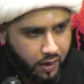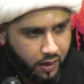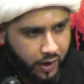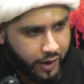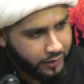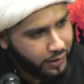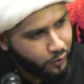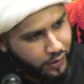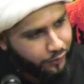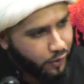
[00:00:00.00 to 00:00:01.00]
And then
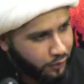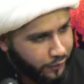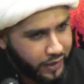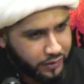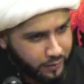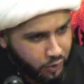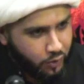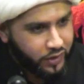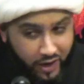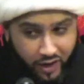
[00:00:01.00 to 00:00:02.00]
we fall victim
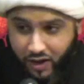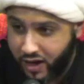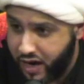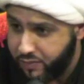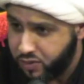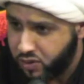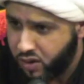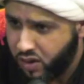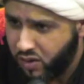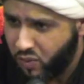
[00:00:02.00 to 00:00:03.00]
to their claims.
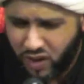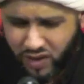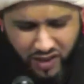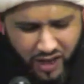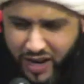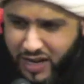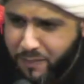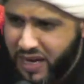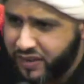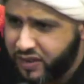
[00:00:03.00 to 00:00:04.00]
What
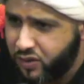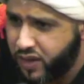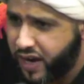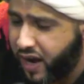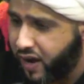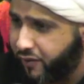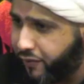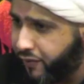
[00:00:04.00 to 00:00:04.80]
credibility do they have?